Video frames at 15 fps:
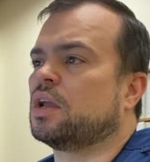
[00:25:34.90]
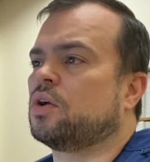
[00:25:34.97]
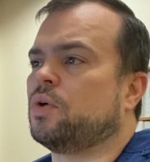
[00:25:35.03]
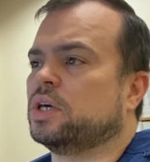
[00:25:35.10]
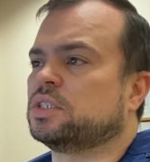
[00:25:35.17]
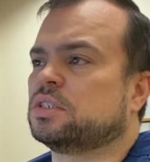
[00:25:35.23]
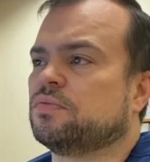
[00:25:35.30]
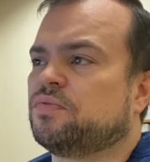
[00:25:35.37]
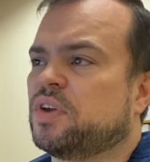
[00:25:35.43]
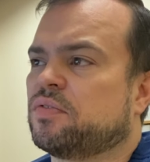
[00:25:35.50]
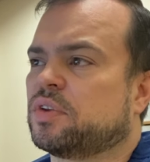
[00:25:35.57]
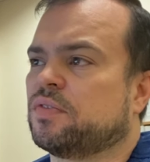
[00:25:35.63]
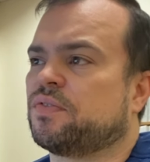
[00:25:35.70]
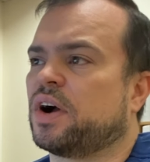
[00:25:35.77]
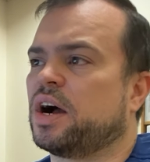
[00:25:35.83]
Question
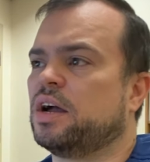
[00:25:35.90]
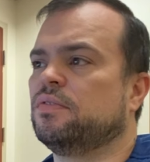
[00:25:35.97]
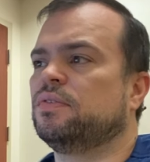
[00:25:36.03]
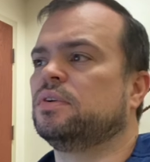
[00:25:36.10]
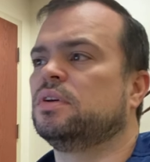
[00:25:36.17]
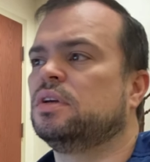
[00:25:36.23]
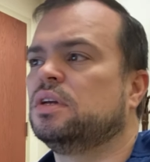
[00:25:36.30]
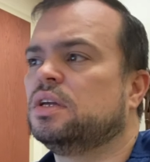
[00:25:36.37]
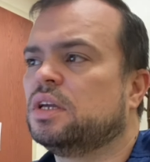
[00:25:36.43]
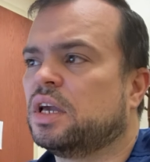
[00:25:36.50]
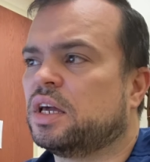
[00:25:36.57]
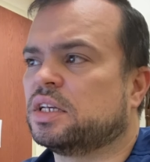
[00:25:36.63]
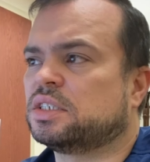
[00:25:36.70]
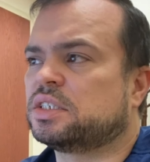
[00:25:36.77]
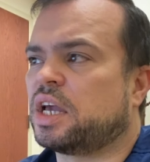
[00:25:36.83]
55.
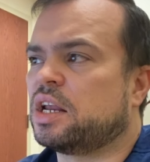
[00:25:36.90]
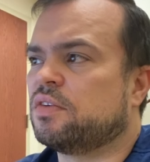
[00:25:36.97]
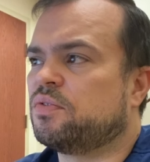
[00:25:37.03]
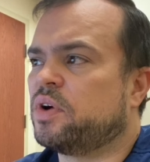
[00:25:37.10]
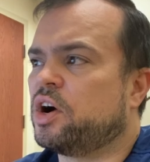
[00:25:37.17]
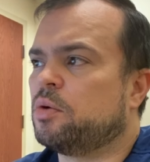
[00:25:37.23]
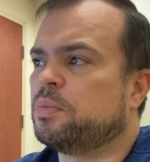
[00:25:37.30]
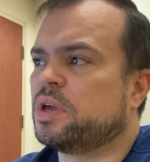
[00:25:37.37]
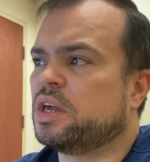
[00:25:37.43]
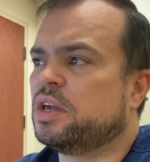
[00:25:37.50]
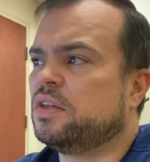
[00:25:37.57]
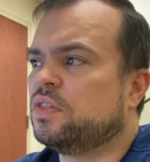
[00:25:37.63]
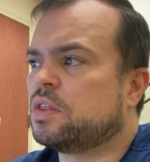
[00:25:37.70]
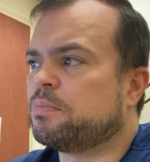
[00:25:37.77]
In a state of well-being,